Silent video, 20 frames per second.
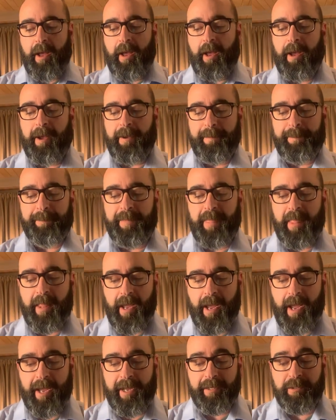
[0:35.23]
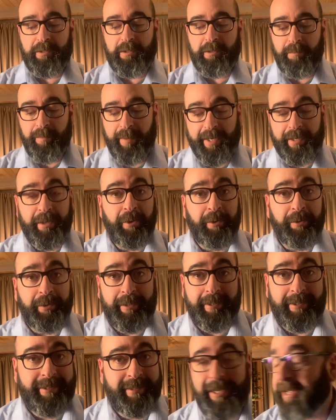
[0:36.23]
Um, as you might
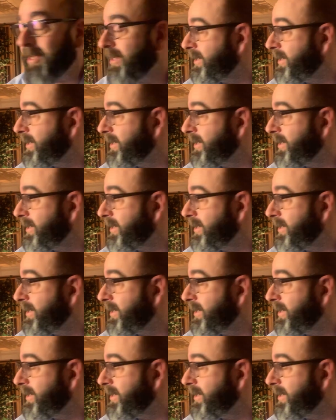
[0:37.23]
notice,